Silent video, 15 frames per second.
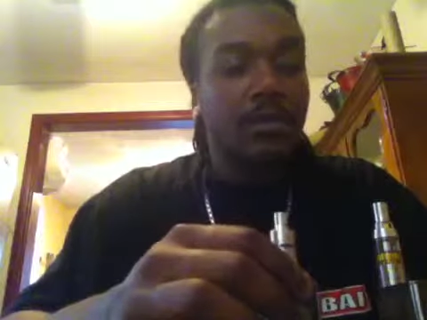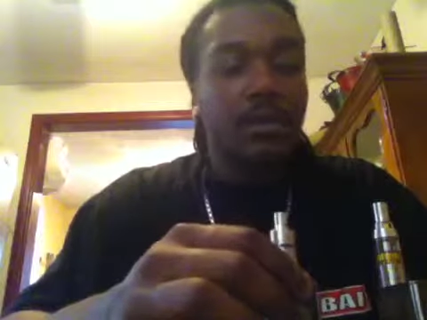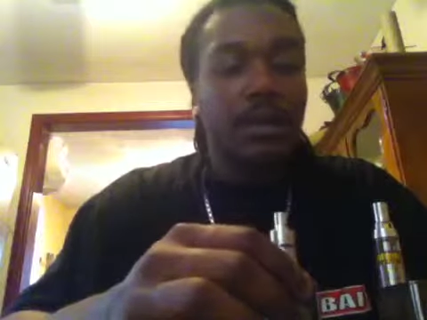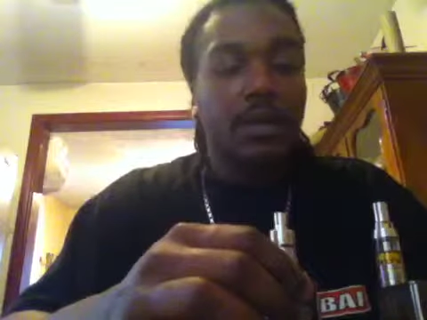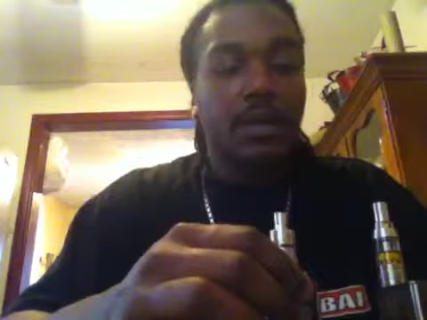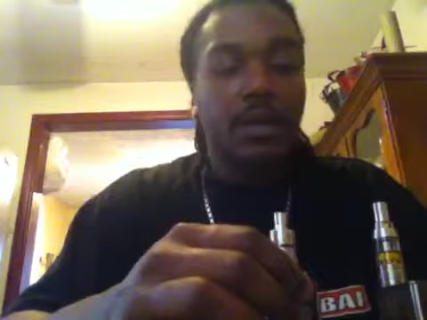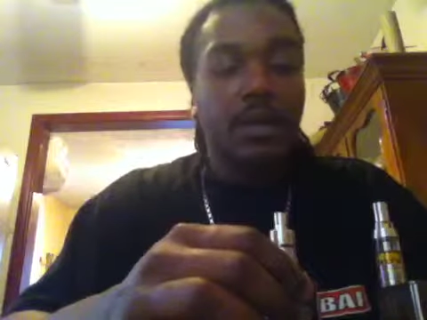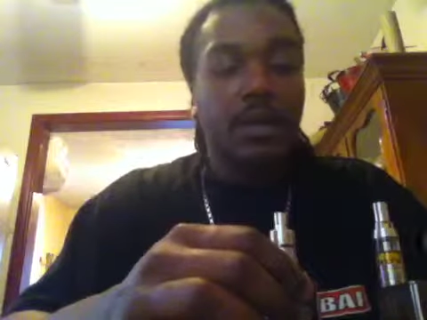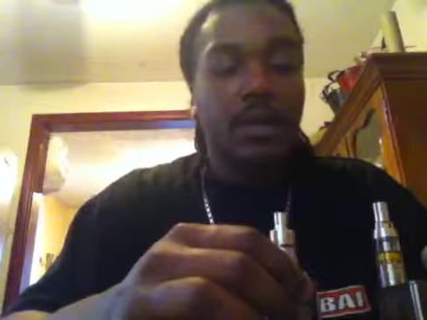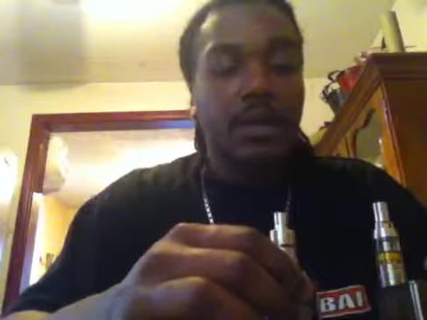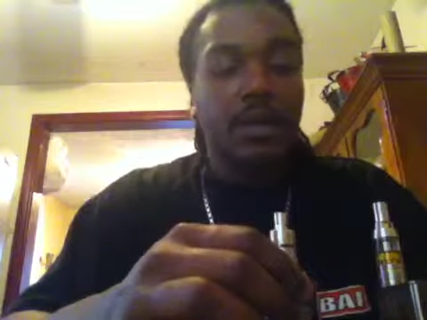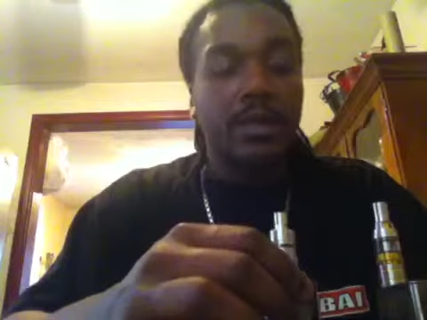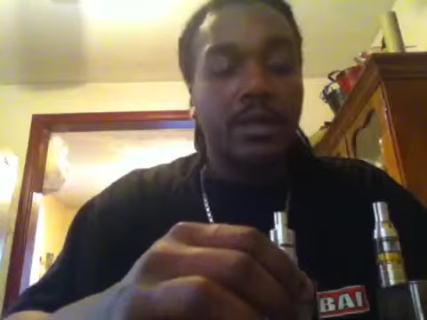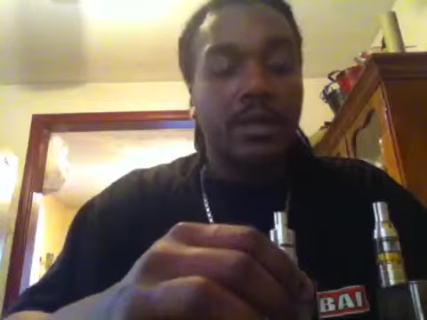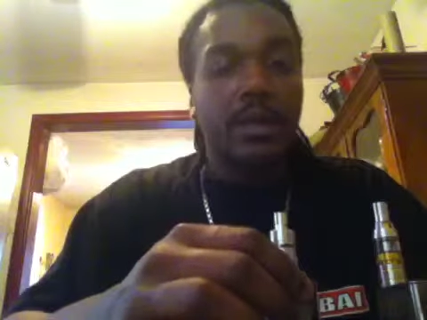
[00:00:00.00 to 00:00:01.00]
man,
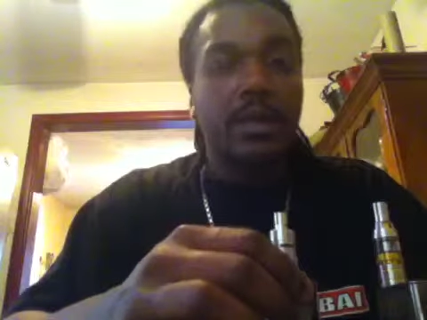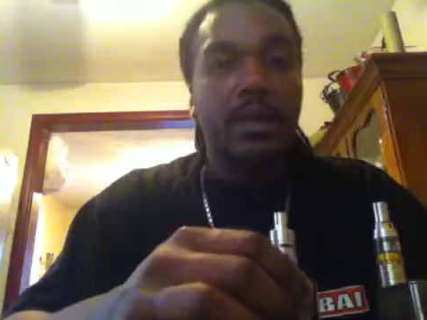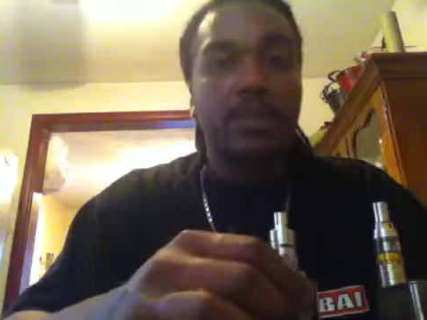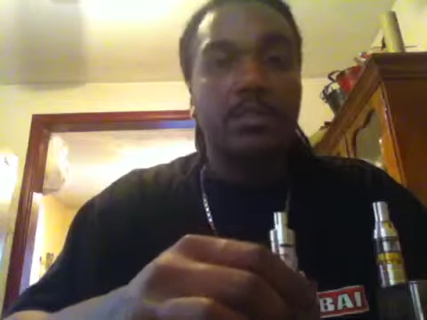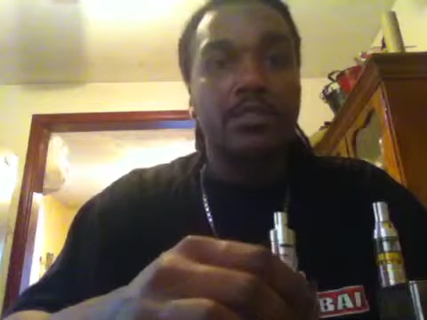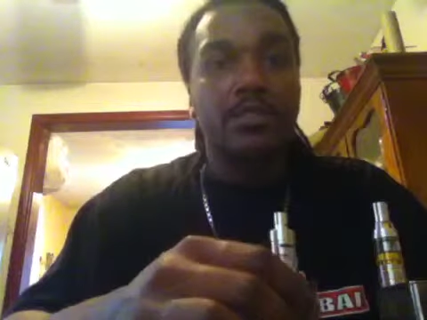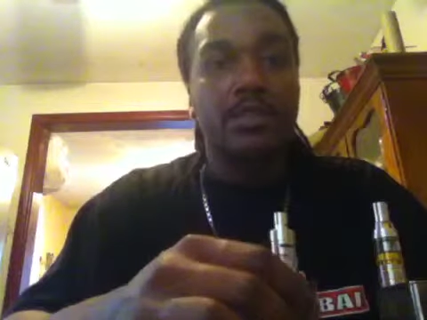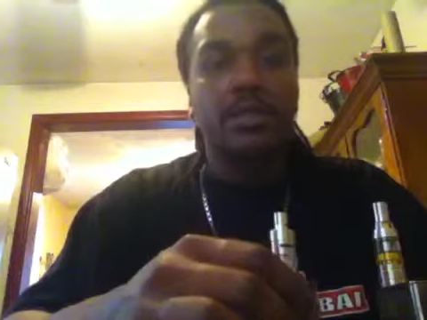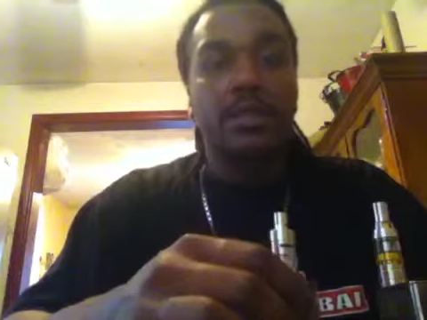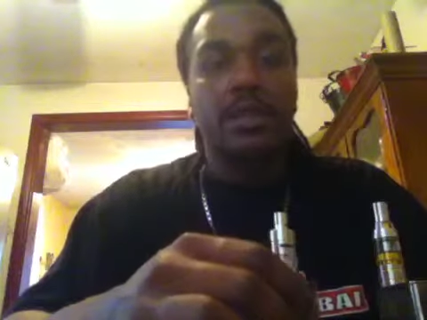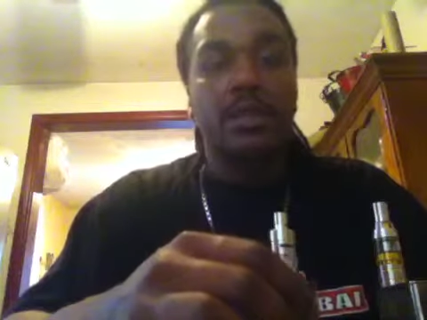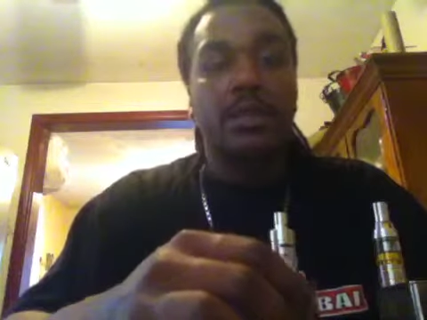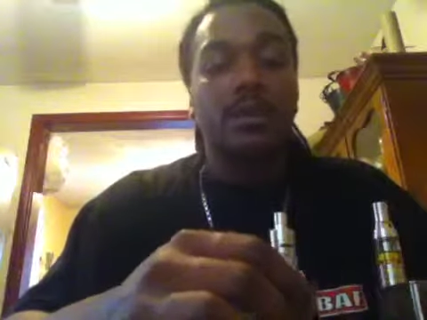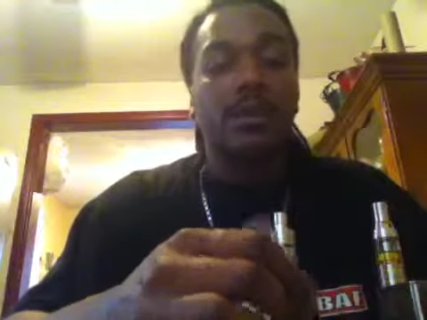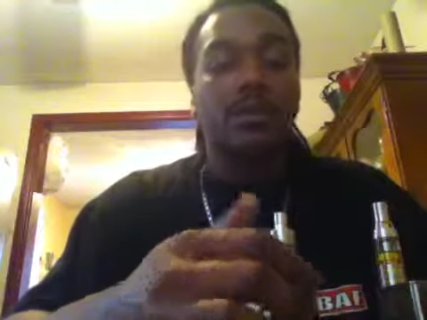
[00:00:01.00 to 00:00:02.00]
like, I can't stress
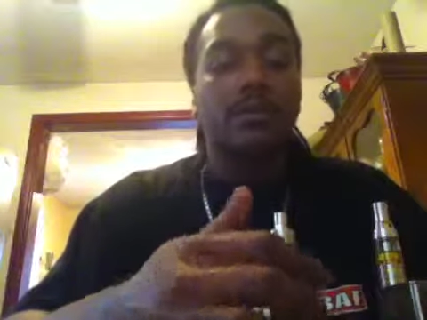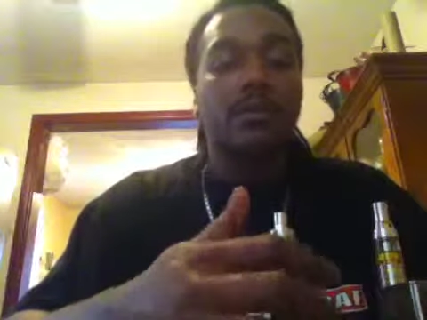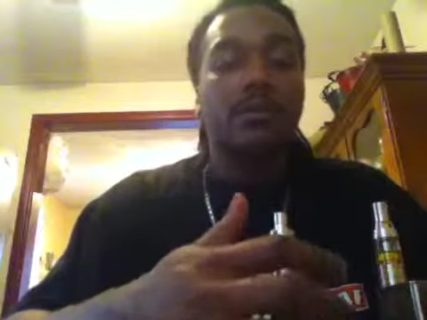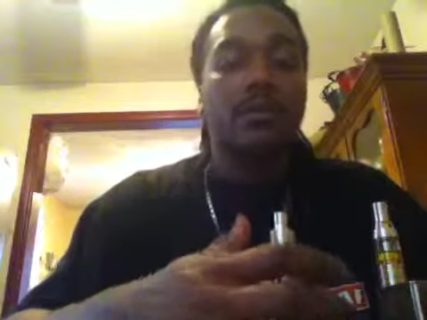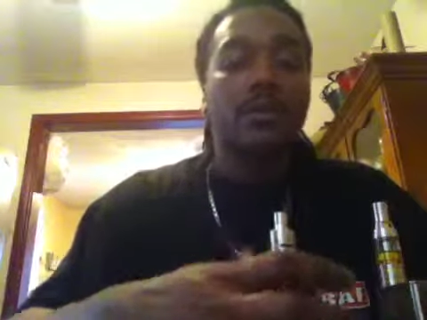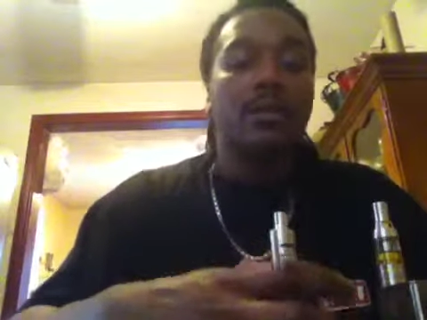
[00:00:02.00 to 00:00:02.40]
that enough.